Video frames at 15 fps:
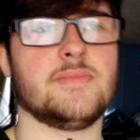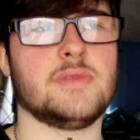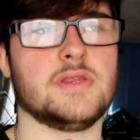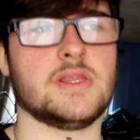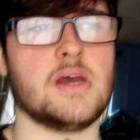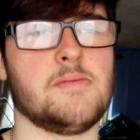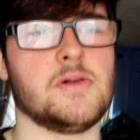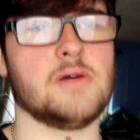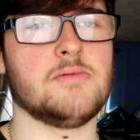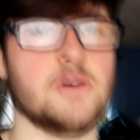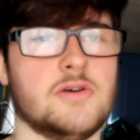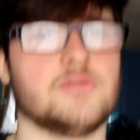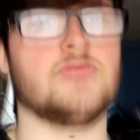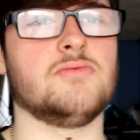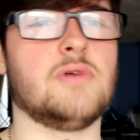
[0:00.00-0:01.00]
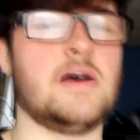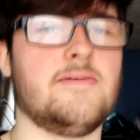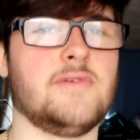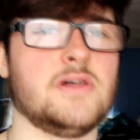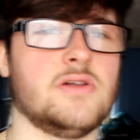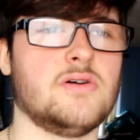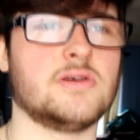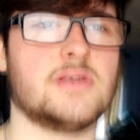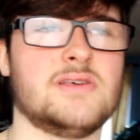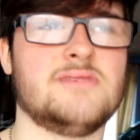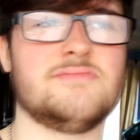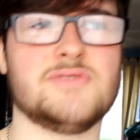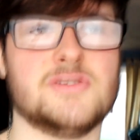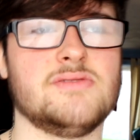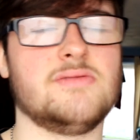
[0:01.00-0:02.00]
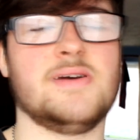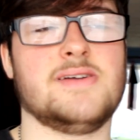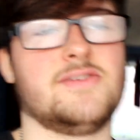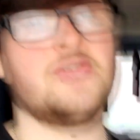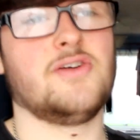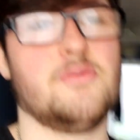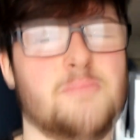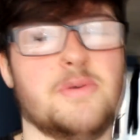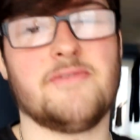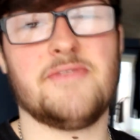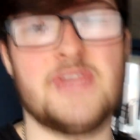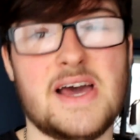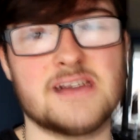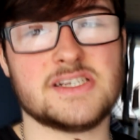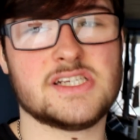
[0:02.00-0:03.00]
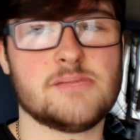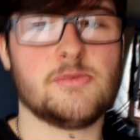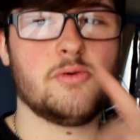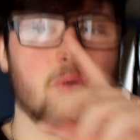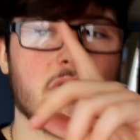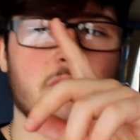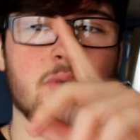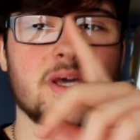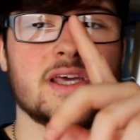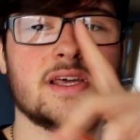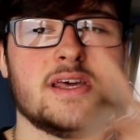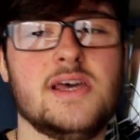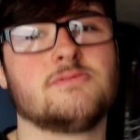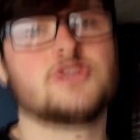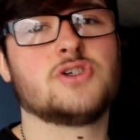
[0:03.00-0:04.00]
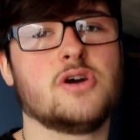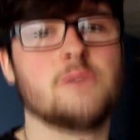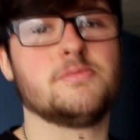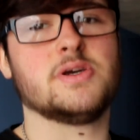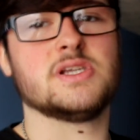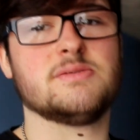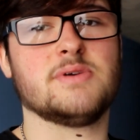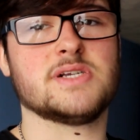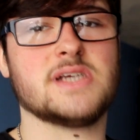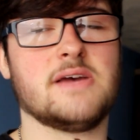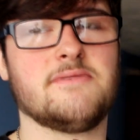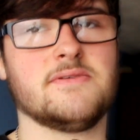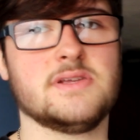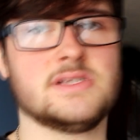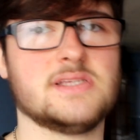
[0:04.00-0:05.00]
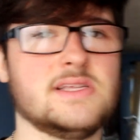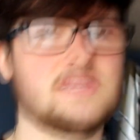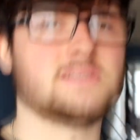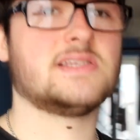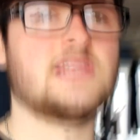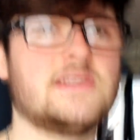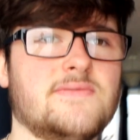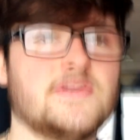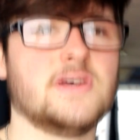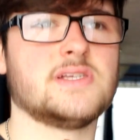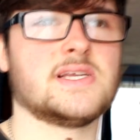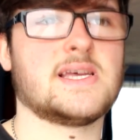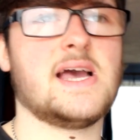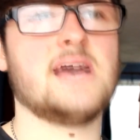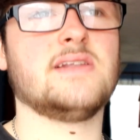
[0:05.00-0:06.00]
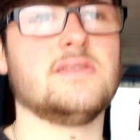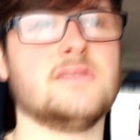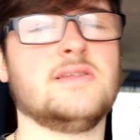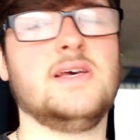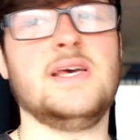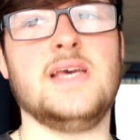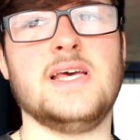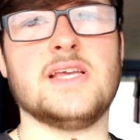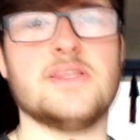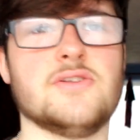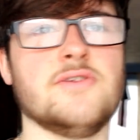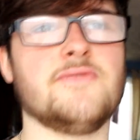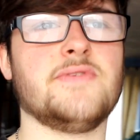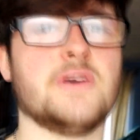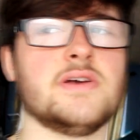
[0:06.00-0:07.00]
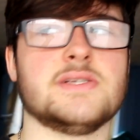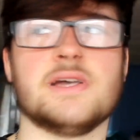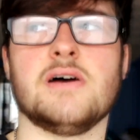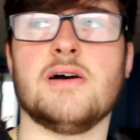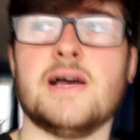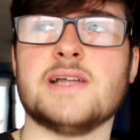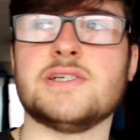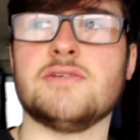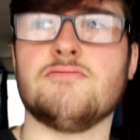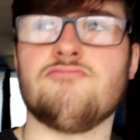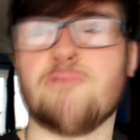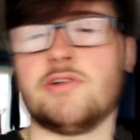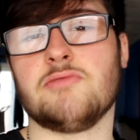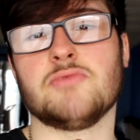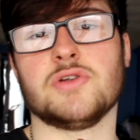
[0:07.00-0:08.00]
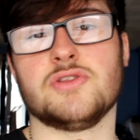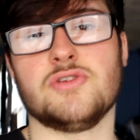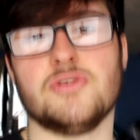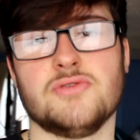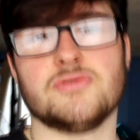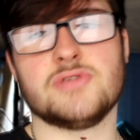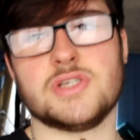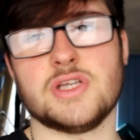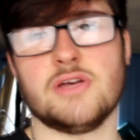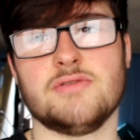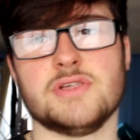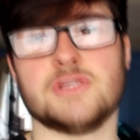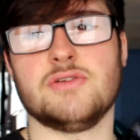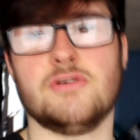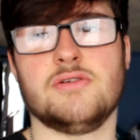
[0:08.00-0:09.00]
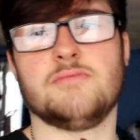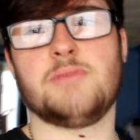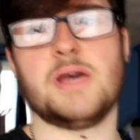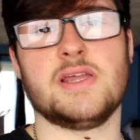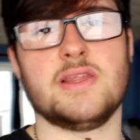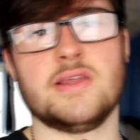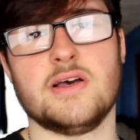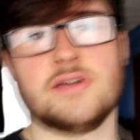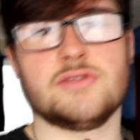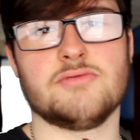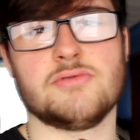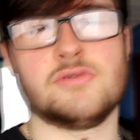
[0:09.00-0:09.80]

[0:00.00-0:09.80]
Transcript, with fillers: and double upload or whatever, like, I don't know. But for now, it's just going to be one a week. I'm going to try and put as much effort into these videos as I can and do videos that I actually really want to do, so it's not a pain in the ass to